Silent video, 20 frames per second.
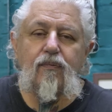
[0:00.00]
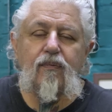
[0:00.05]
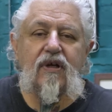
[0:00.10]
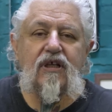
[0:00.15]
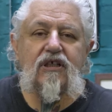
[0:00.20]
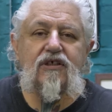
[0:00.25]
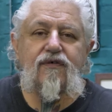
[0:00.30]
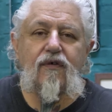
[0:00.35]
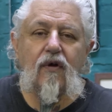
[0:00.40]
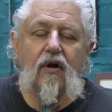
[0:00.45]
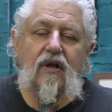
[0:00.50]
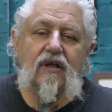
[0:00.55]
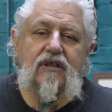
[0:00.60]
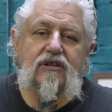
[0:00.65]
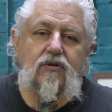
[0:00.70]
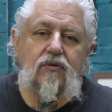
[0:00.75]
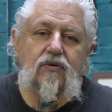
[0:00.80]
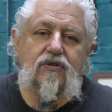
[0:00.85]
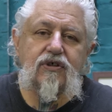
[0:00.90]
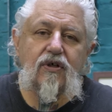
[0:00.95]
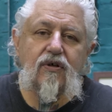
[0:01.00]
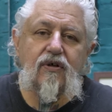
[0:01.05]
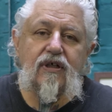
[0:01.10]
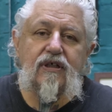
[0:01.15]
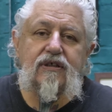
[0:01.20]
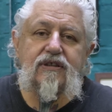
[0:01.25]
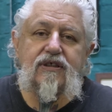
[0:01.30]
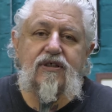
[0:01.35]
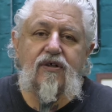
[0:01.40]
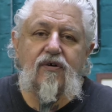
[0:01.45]
Please follow us also on
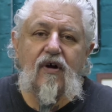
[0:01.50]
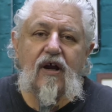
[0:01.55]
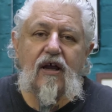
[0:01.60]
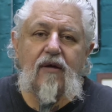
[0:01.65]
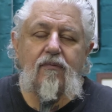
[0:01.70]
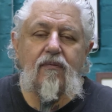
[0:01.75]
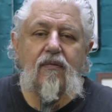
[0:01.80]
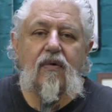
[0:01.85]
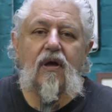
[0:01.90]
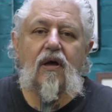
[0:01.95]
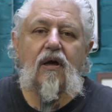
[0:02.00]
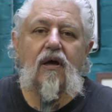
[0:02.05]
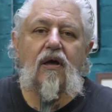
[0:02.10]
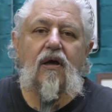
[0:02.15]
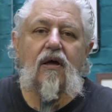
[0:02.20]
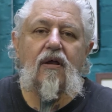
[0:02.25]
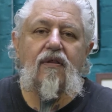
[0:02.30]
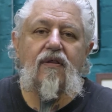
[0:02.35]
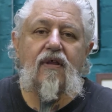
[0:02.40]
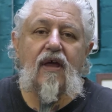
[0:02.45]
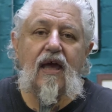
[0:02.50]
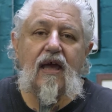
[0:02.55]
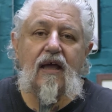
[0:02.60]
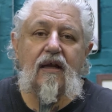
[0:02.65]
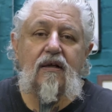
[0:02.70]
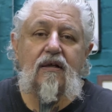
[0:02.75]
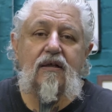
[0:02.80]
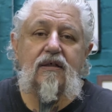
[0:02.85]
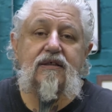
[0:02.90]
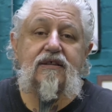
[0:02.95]
Instagram. The
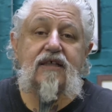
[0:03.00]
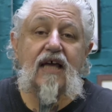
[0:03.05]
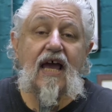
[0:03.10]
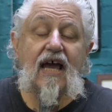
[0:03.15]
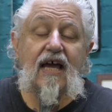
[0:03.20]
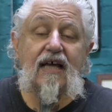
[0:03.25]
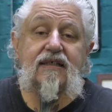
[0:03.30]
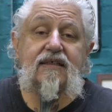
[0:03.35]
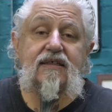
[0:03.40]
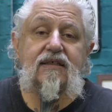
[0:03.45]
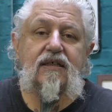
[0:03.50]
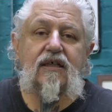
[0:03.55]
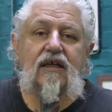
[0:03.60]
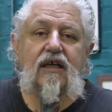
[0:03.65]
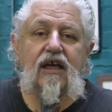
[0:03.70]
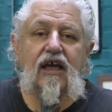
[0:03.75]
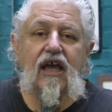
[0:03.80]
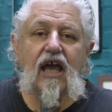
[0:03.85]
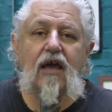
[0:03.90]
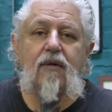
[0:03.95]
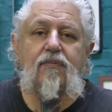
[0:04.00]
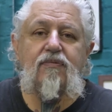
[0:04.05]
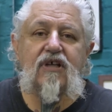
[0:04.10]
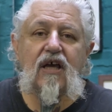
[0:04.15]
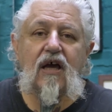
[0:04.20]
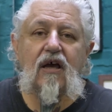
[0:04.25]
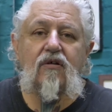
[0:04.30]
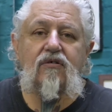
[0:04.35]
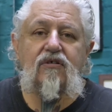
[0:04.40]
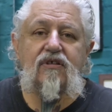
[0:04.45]
handle is @Cape
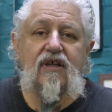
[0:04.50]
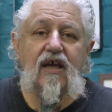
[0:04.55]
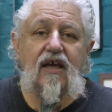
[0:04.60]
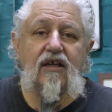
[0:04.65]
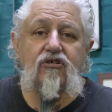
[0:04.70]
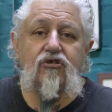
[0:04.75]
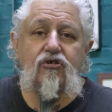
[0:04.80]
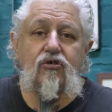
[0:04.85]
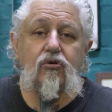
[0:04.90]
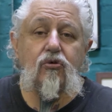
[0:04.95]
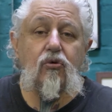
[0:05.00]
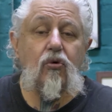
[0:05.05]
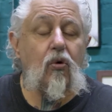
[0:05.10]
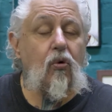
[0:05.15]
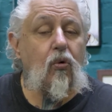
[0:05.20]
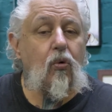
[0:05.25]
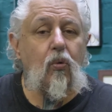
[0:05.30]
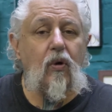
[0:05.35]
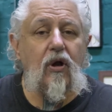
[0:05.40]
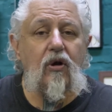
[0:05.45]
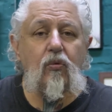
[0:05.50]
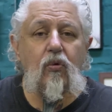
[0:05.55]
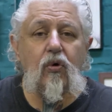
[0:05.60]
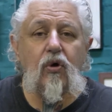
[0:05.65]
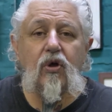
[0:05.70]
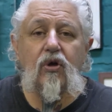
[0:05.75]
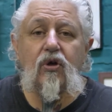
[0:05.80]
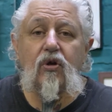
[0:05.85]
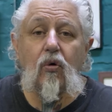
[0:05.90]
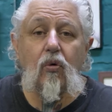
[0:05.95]
Town Tattoo, or one
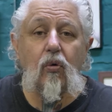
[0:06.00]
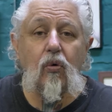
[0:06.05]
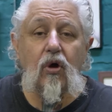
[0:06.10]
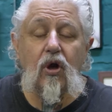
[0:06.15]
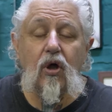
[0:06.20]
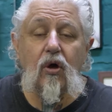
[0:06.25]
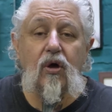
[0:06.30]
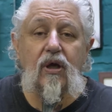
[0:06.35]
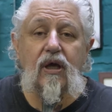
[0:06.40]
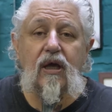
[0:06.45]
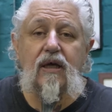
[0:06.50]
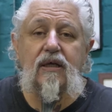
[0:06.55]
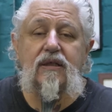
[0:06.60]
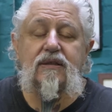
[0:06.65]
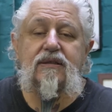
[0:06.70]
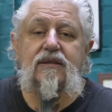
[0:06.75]
word, or lowercase.